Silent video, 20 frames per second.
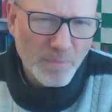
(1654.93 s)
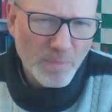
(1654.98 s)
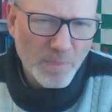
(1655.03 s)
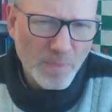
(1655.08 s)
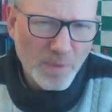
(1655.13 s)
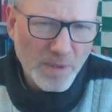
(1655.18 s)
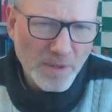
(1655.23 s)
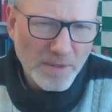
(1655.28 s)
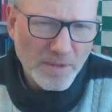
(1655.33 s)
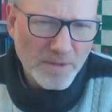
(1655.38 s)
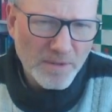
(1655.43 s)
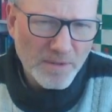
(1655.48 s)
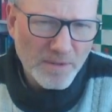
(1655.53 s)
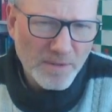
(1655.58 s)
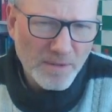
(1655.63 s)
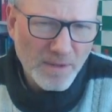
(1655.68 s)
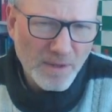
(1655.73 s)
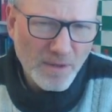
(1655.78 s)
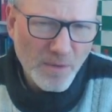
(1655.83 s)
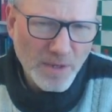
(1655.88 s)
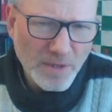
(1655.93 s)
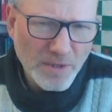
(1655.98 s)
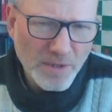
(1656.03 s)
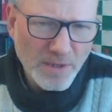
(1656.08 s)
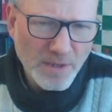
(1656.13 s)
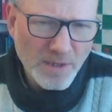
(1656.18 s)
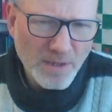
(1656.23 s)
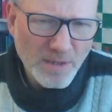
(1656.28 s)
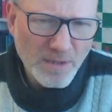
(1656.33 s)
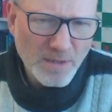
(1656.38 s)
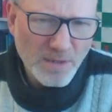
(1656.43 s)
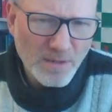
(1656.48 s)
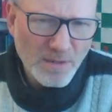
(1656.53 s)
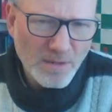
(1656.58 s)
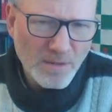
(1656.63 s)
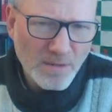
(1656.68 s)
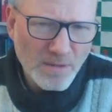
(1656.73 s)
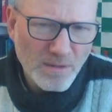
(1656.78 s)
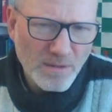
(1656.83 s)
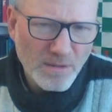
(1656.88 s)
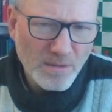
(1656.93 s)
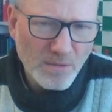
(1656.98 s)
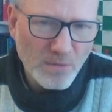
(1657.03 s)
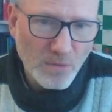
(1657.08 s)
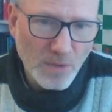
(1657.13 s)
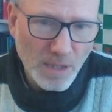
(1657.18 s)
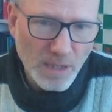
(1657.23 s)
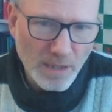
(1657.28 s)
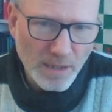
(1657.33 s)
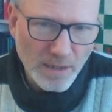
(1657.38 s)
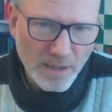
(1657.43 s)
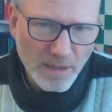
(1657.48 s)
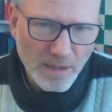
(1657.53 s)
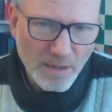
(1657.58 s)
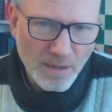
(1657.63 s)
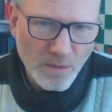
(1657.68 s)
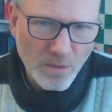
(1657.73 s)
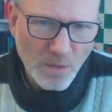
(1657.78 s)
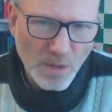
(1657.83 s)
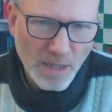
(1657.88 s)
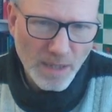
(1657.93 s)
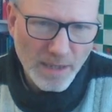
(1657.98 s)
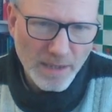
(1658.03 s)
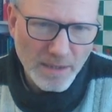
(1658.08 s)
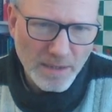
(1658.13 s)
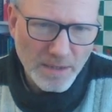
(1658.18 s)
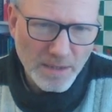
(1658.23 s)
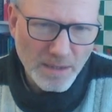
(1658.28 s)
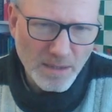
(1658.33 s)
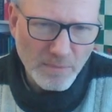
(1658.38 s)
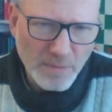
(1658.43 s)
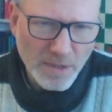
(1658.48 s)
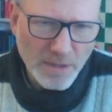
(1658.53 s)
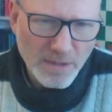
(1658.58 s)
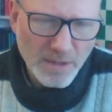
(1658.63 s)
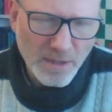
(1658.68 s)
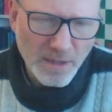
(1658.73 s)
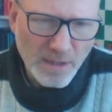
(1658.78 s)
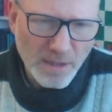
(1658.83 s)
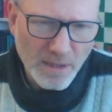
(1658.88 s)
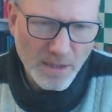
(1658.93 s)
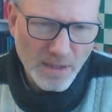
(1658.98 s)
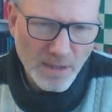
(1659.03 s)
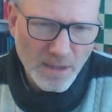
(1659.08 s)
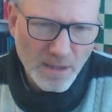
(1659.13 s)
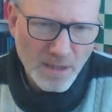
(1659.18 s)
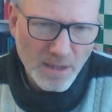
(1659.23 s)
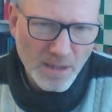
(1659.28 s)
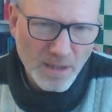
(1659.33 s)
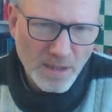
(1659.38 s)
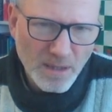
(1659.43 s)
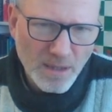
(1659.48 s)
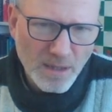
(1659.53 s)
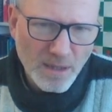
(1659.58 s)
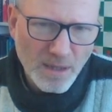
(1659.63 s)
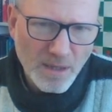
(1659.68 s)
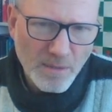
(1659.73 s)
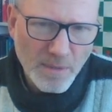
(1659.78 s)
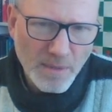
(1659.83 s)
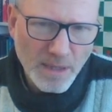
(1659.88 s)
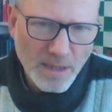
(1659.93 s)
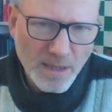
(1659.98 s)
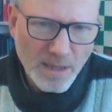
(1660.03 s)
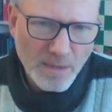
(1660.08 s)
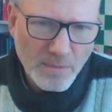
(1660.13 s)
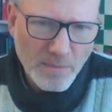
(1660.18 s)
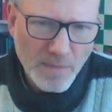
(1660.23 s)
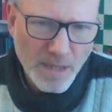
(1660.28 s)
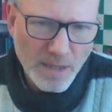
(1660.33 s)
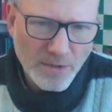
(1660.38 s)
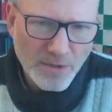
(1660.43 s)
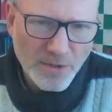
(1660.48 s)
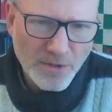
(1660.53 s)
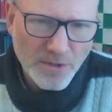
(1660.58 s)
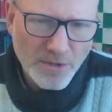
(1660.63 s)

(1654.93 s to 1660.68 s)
But the question is, why? Why is it a mistake? I mean, it makes